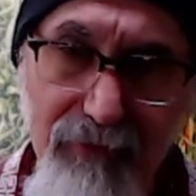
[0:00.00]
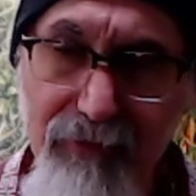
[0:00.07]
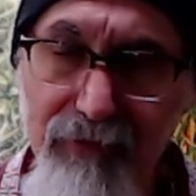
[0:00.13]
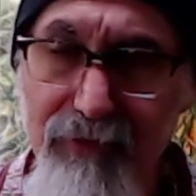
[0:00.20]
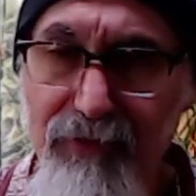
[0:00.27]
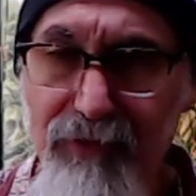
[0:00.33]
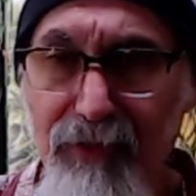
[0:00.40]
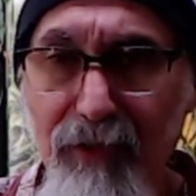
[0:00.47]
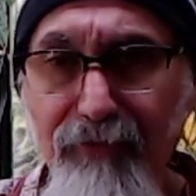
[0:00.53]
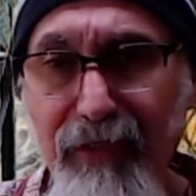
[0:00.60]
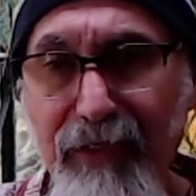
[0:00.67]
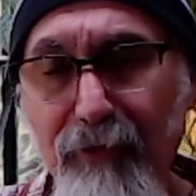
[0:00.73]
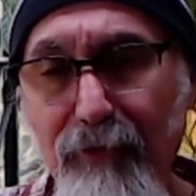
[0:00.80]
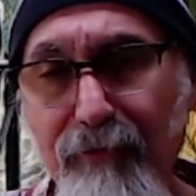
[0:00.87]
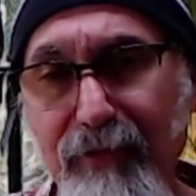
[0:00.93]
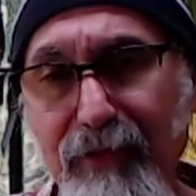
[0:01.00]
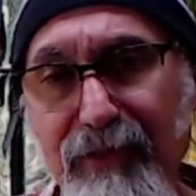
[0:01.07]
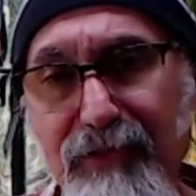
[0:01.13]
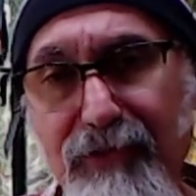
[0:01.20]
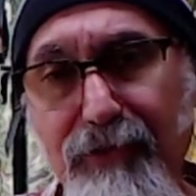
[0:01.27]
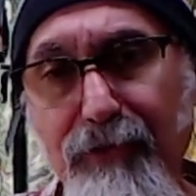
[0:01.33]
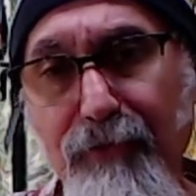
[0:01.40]
stuff that I don't even
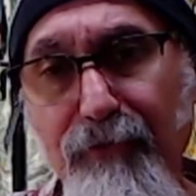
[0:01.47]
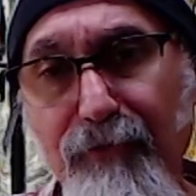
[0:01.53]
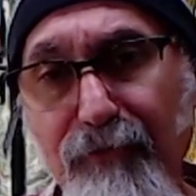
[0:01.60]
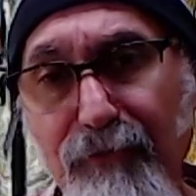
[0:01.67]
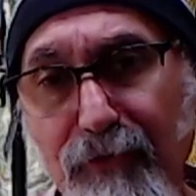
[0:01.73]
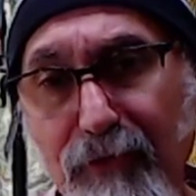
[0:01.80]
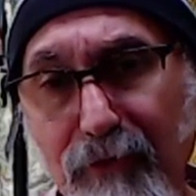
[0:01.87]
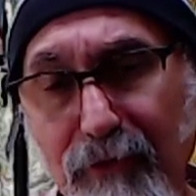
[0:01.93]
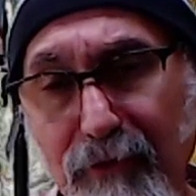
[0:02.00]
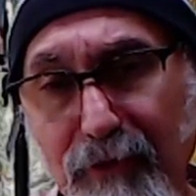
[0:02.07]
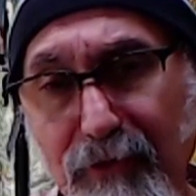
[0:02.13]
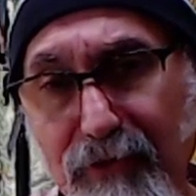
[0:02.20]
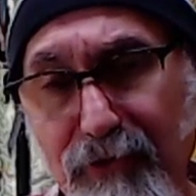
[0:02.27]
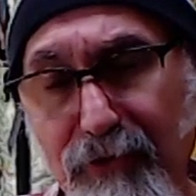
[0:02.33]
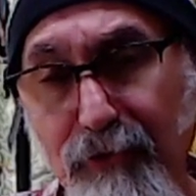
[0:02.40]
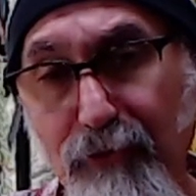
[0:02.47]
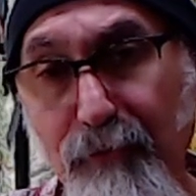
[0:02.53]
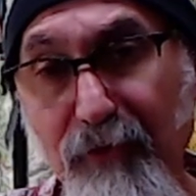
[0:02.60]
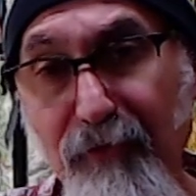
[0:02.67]
consider to be